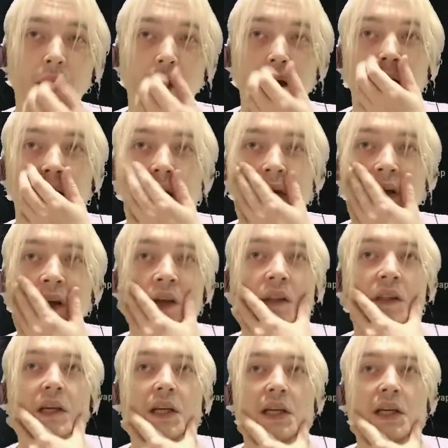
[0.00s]

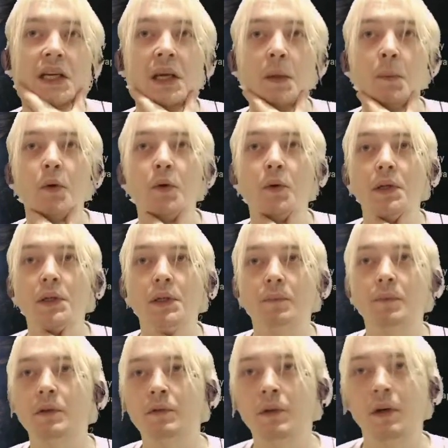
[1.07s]
their keyboard.
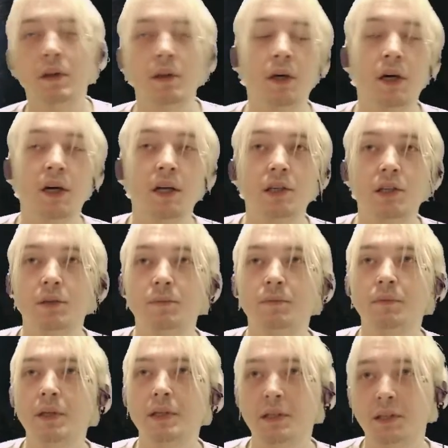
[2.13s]
Roll dodge.
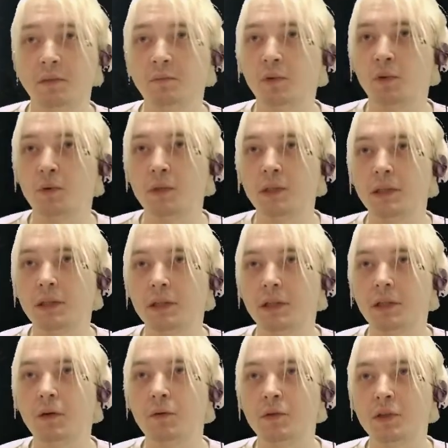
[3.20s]
This is important. It's
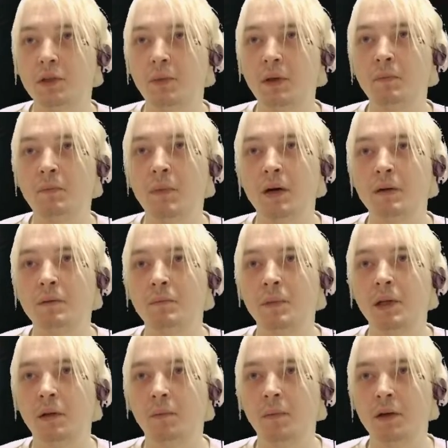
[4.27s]
going to be
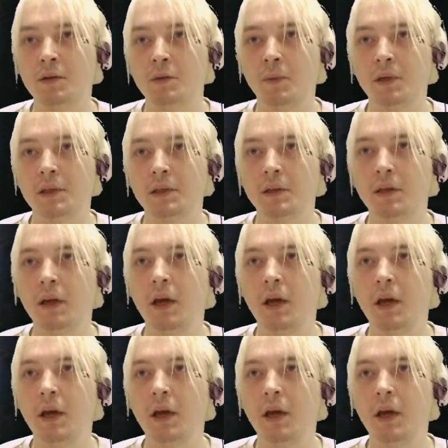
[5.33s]
middle mouse button.